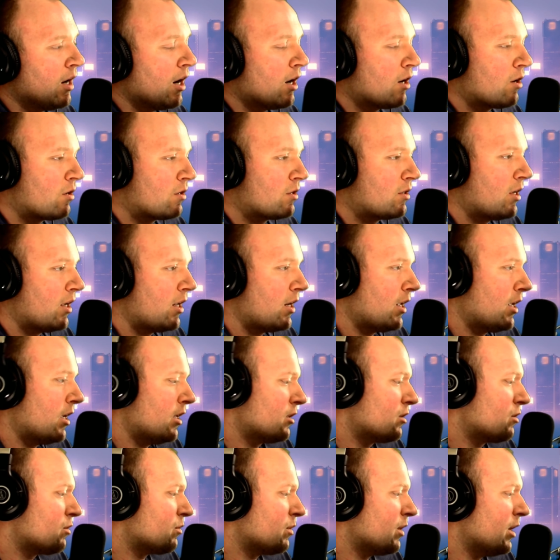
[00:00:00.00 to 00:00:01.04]
understanding
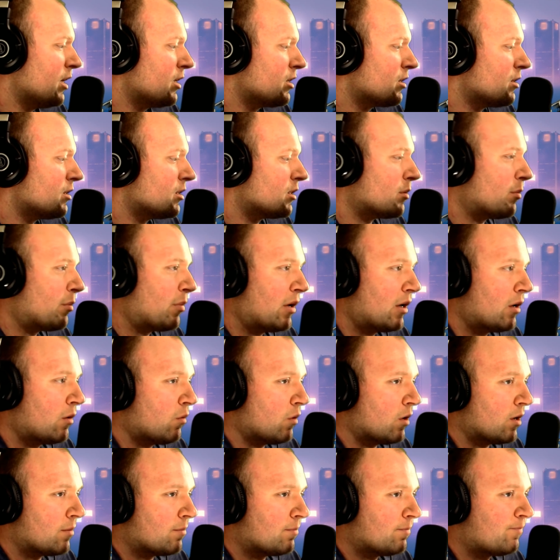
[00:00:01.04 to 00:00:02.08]
his creation is a big
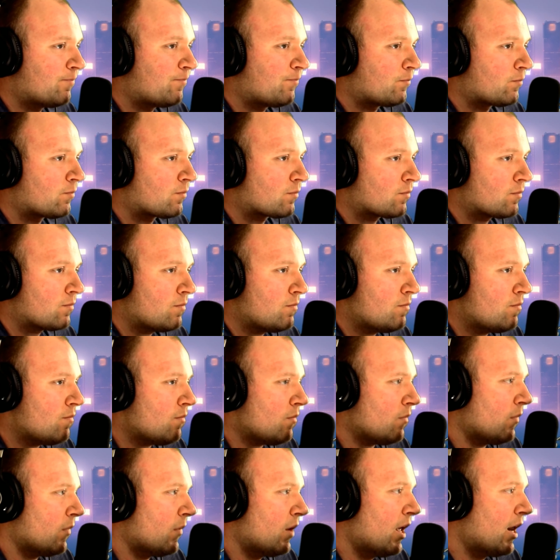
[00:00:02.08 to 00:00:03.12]
one,
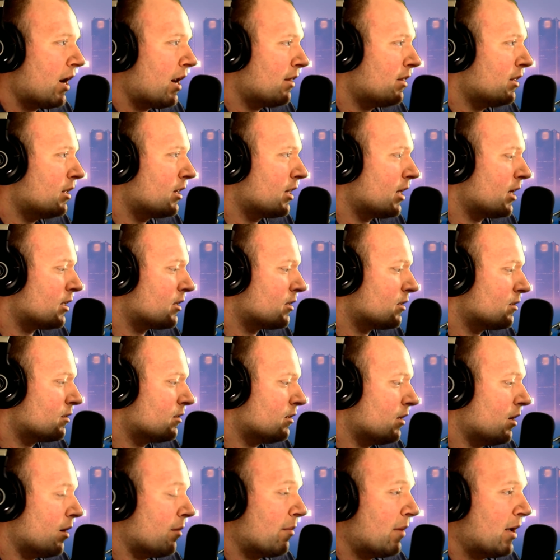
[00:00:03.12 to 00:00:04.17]
and I think
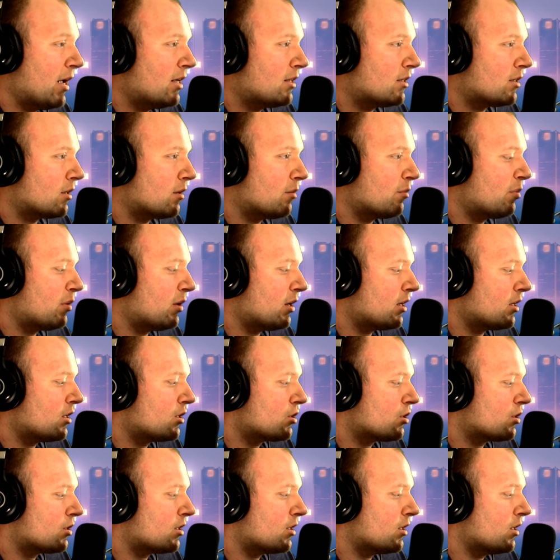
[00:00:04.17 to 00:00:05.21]
that's amazing. But
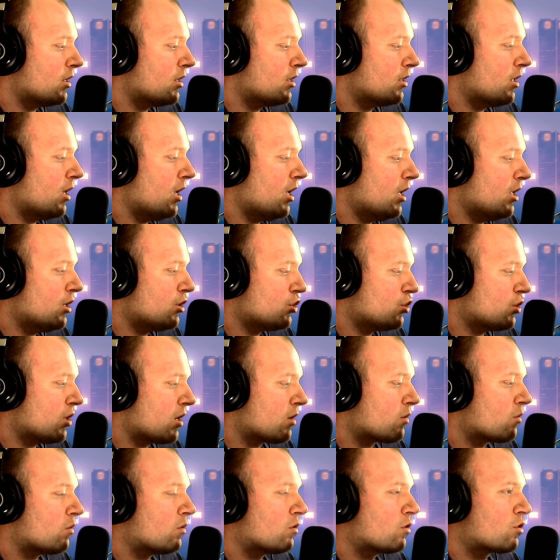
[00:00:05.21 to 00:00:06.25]
just
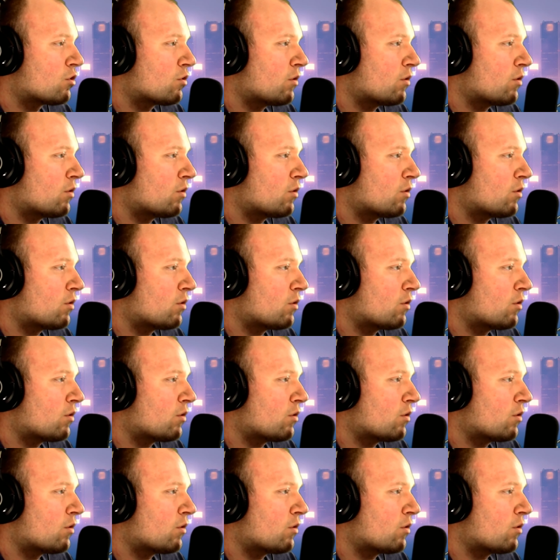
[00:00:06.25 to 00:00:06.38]
general